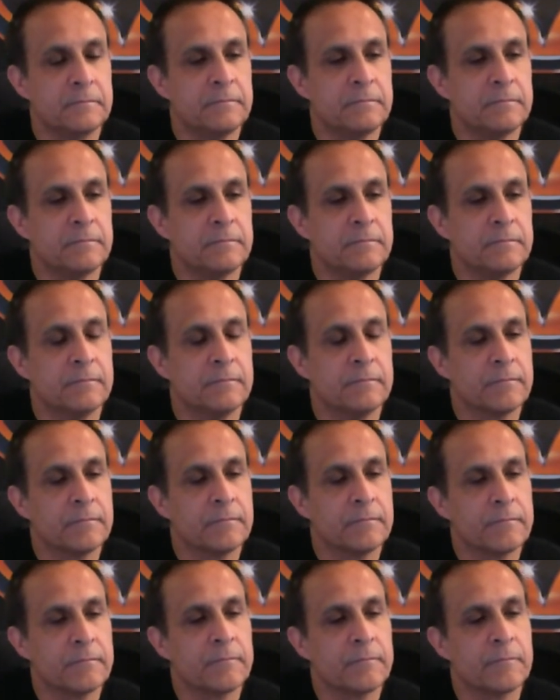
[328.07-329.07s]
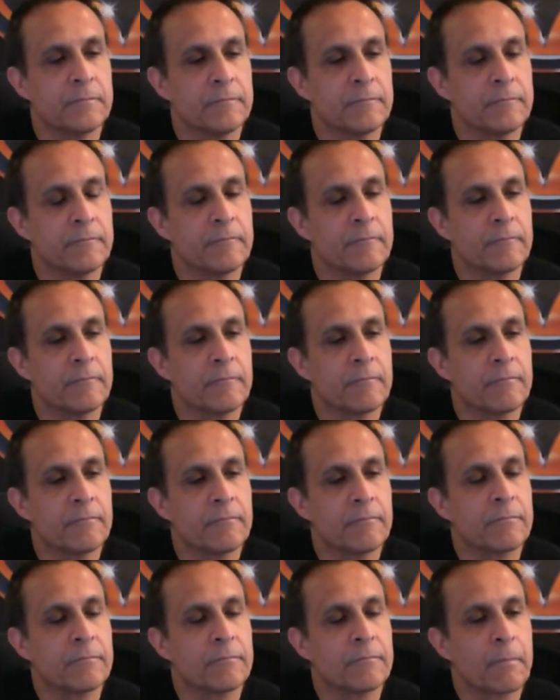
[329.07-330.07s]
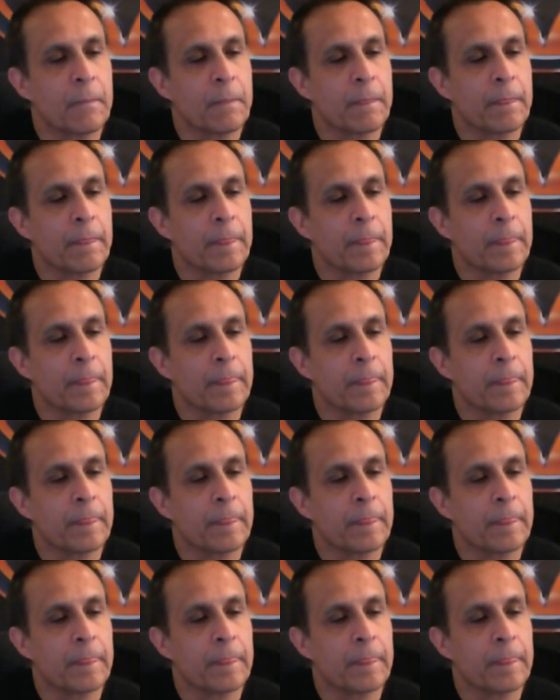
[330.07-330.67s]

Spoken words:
(not speaking)